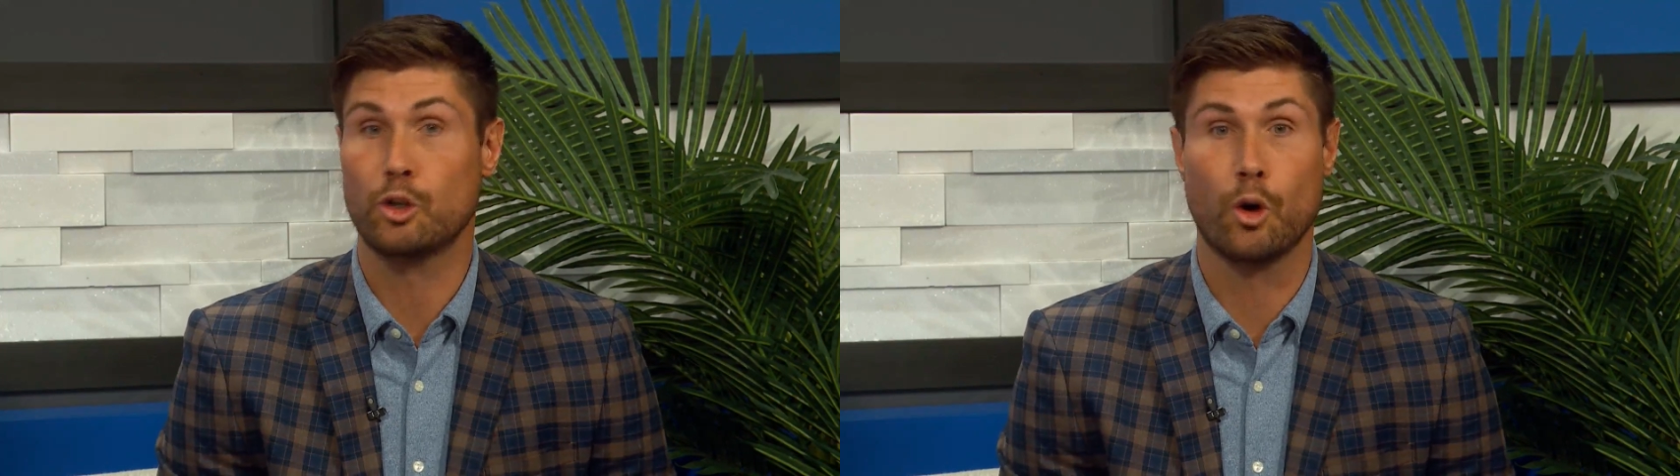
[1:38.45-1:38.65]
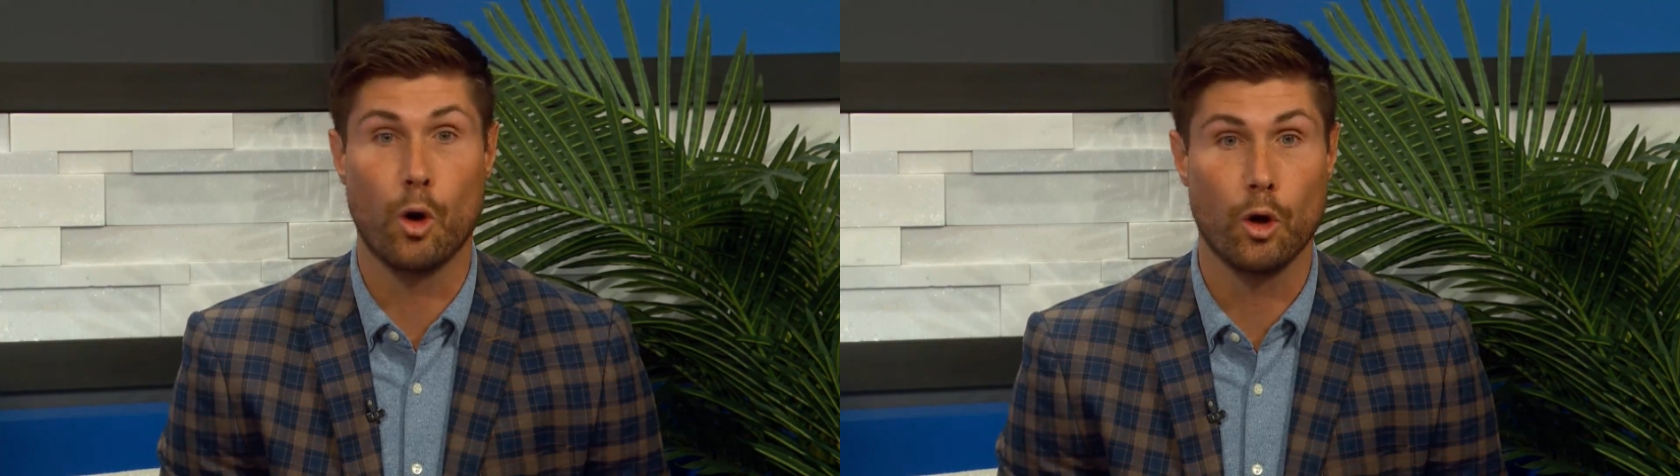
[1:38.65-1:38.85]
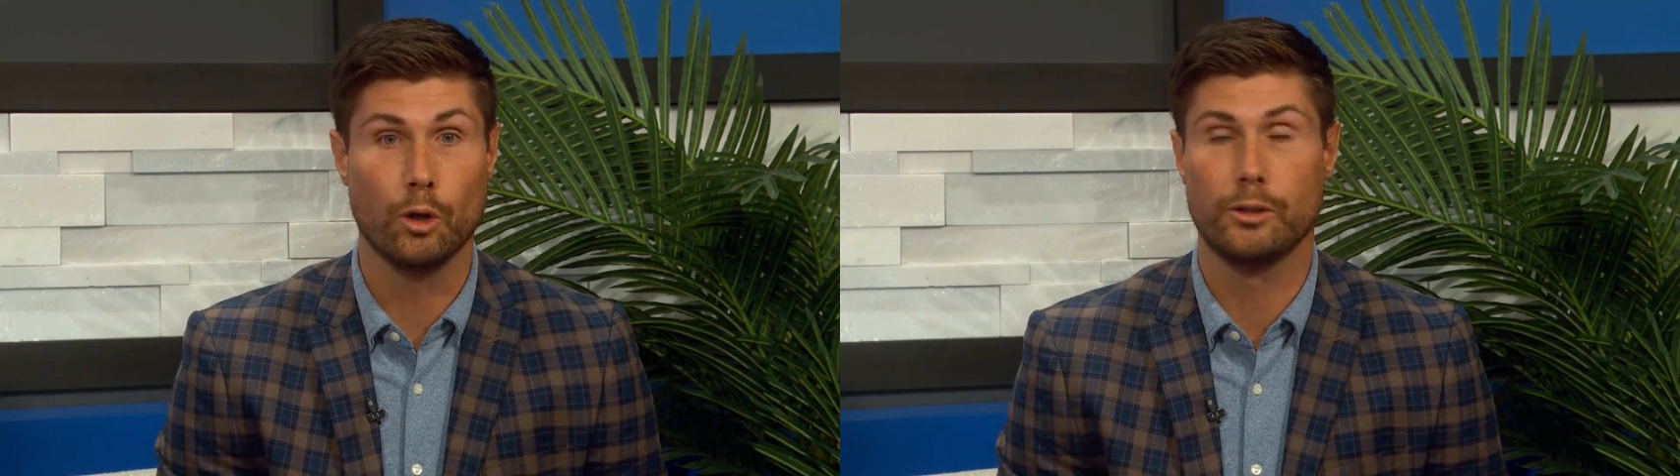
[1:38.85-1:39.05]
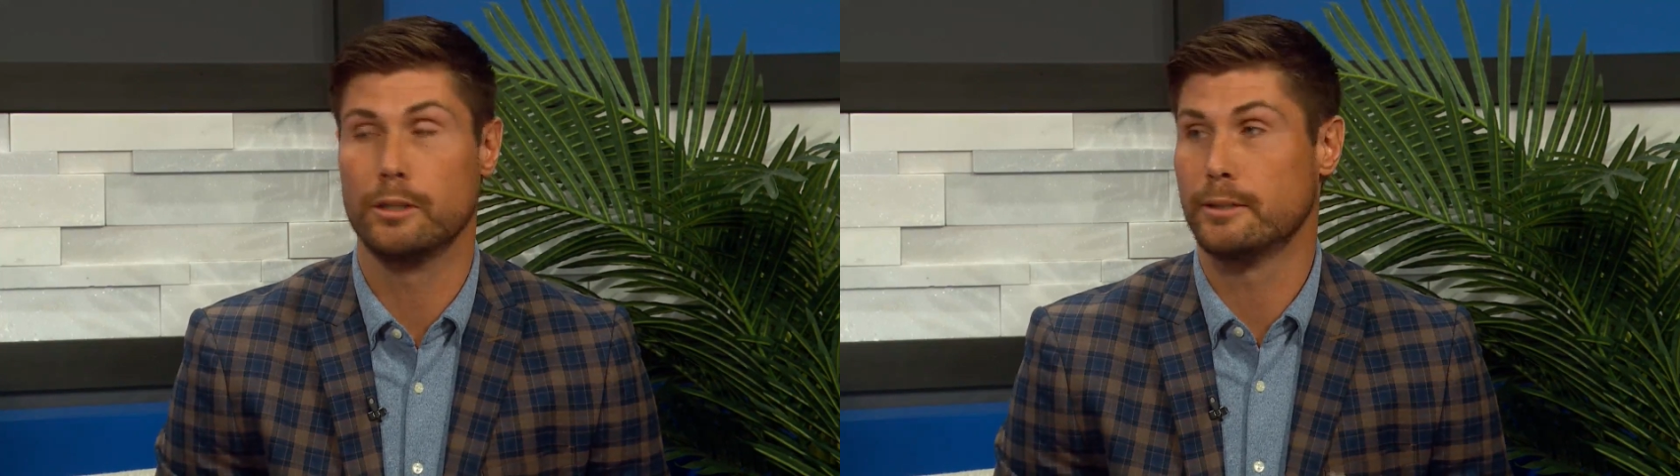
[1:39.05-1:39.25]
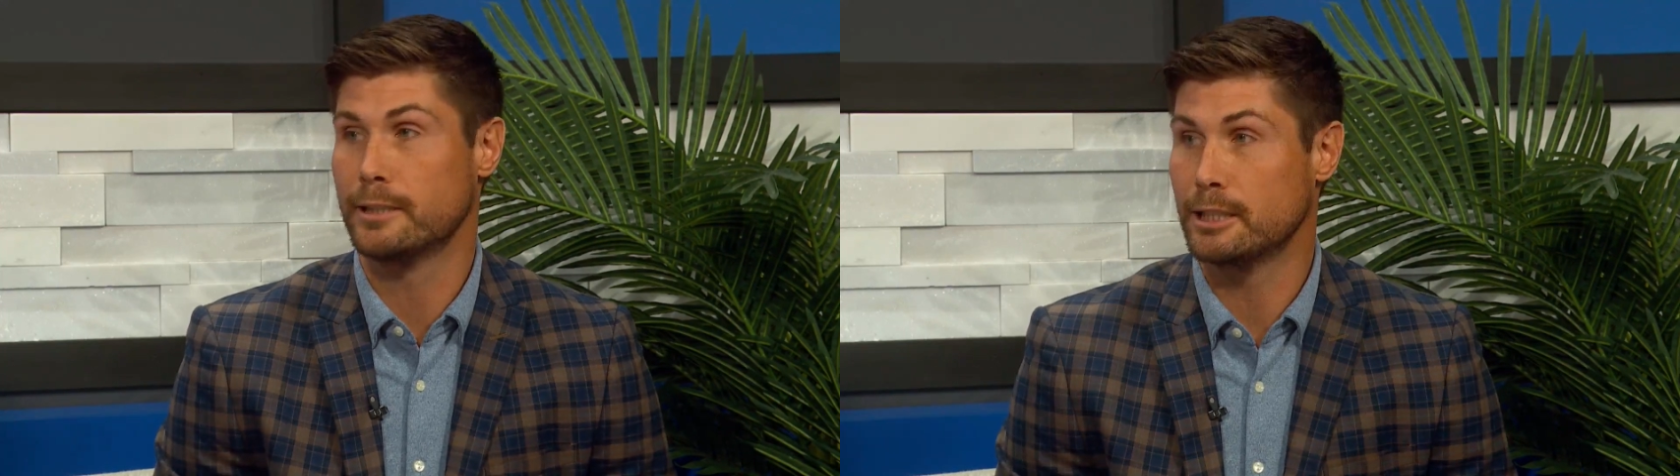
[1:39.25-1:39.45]

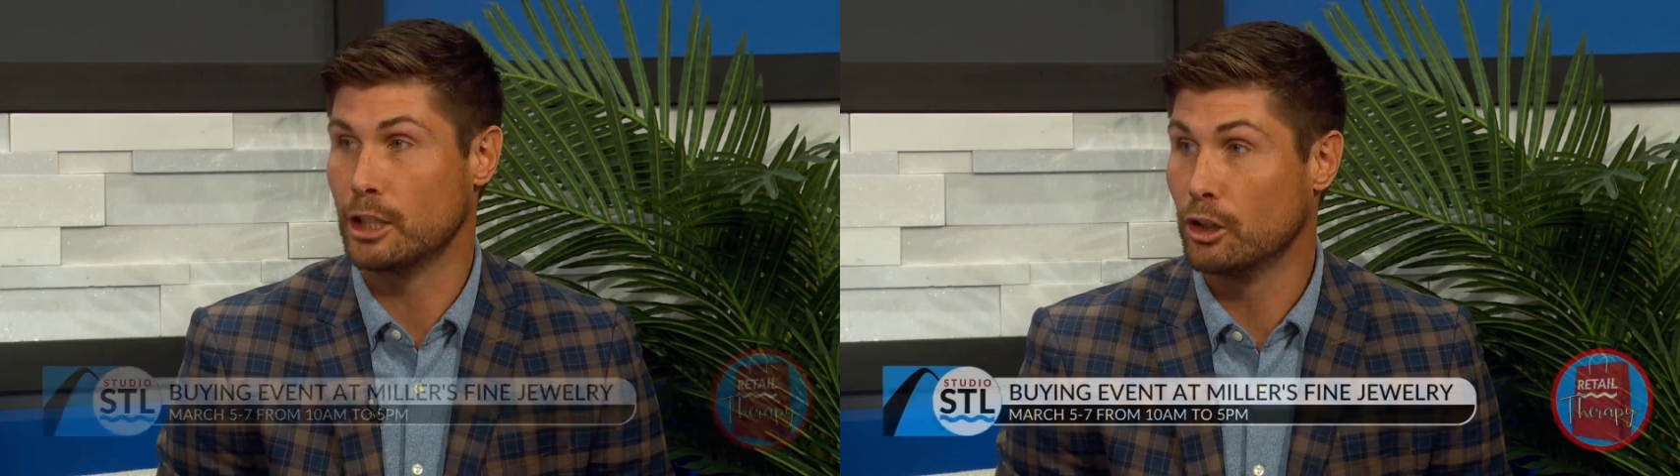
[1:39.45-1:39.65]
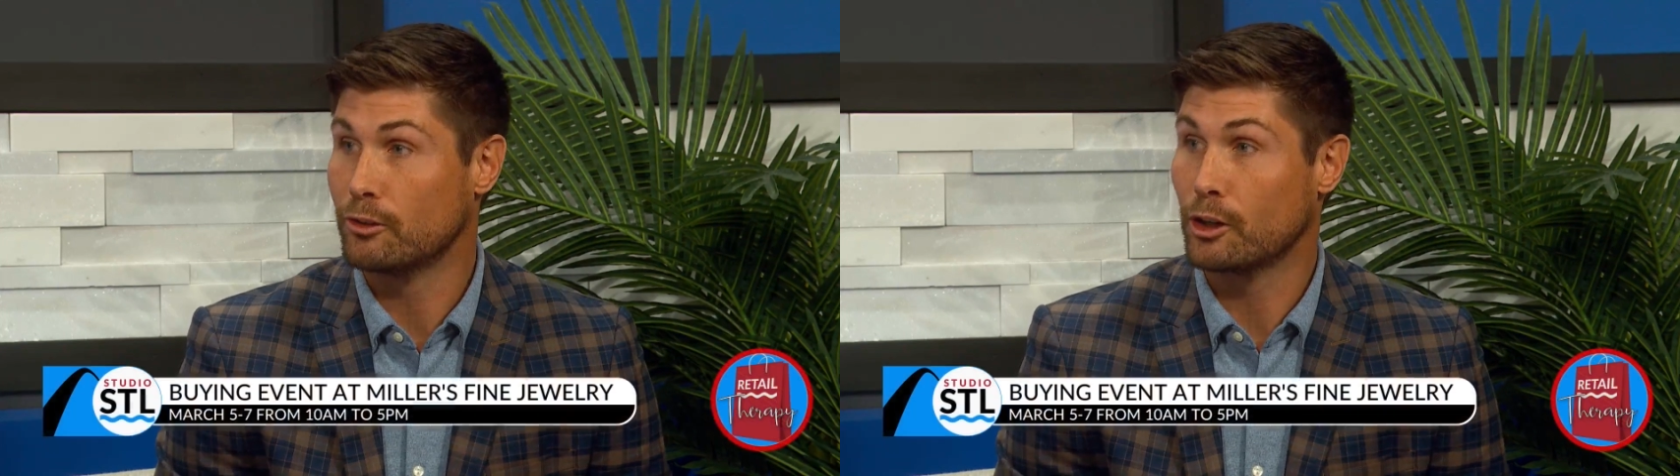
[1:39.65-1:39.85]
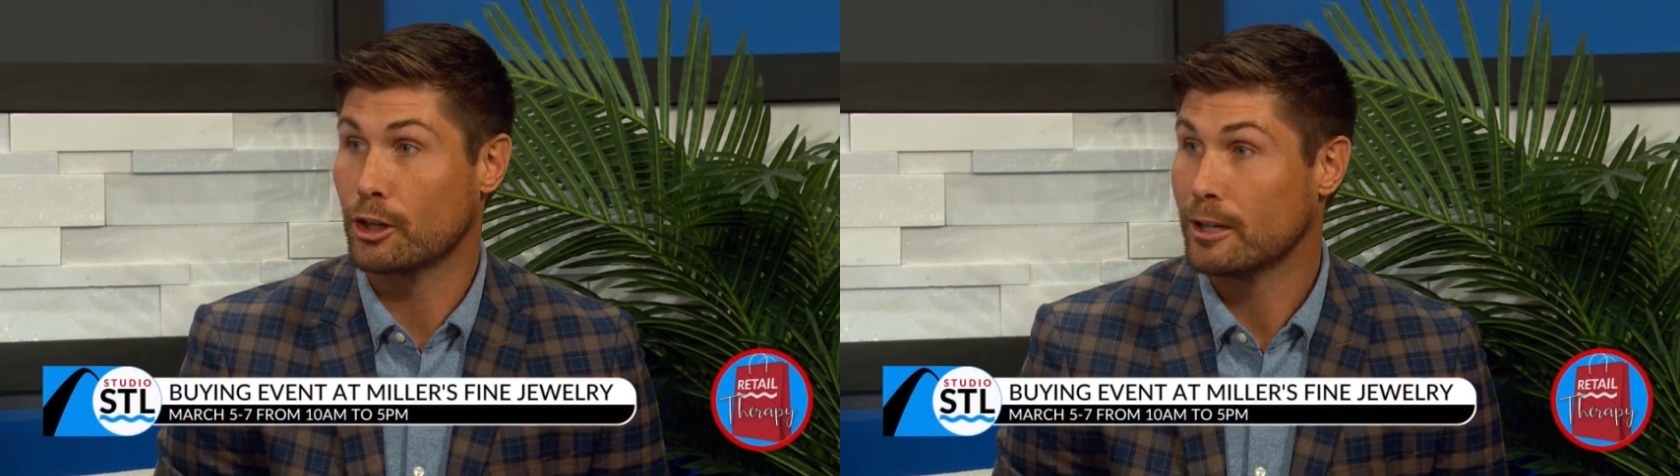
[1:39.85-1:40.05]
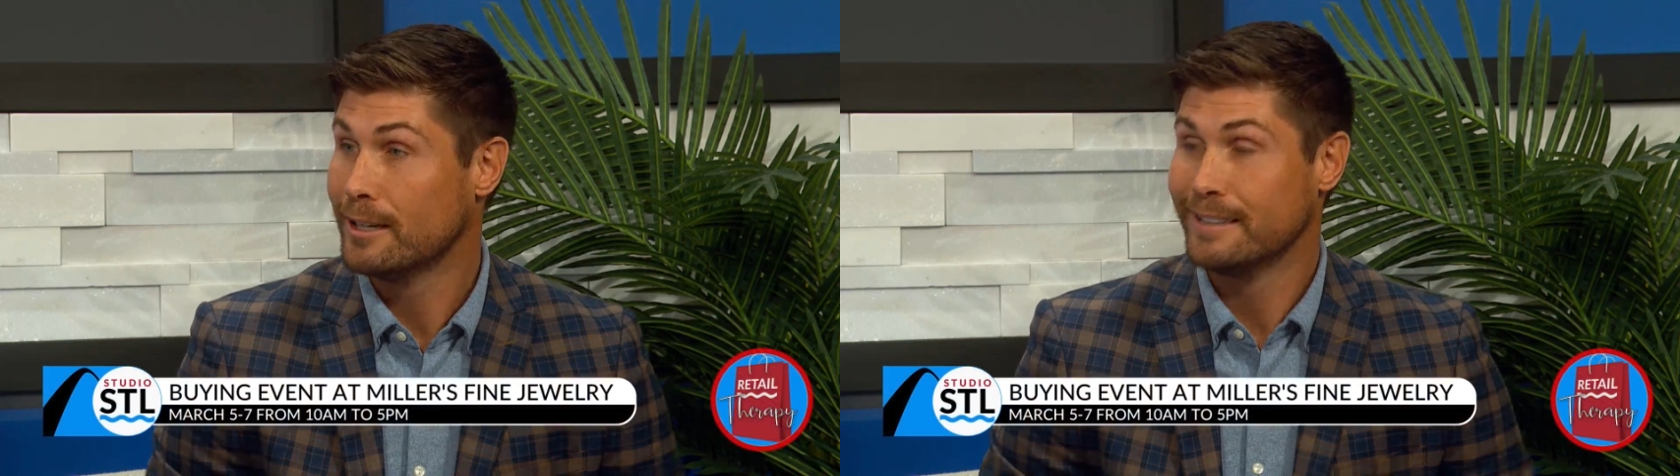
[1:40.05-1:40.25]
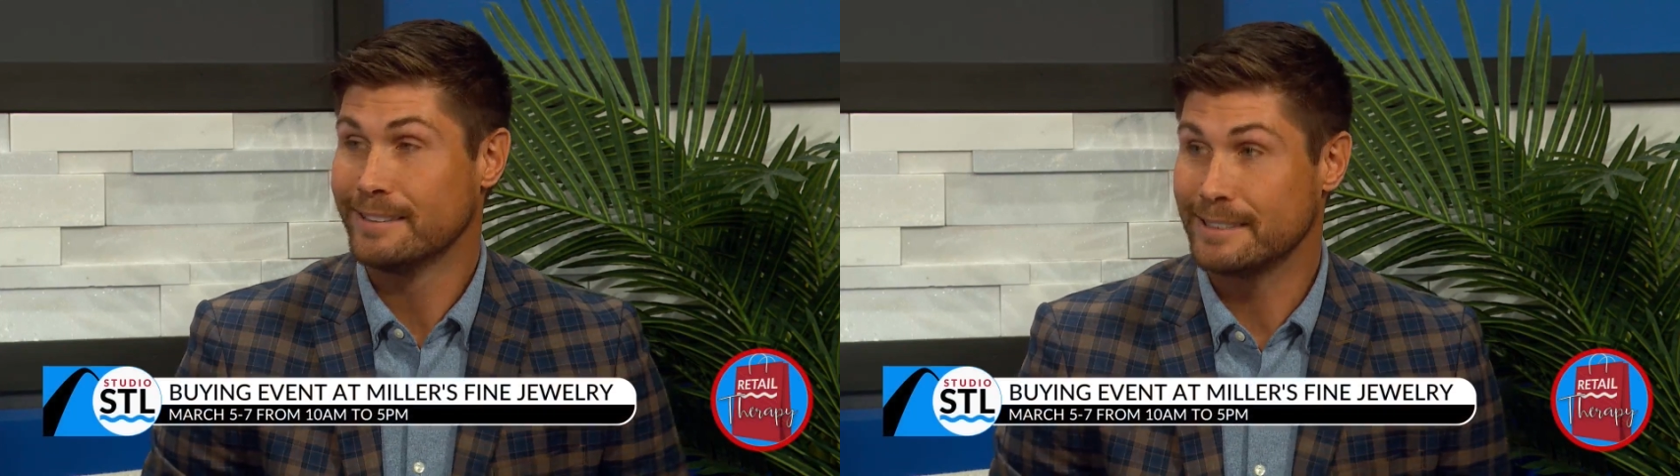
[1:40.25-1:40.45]
gold, silver,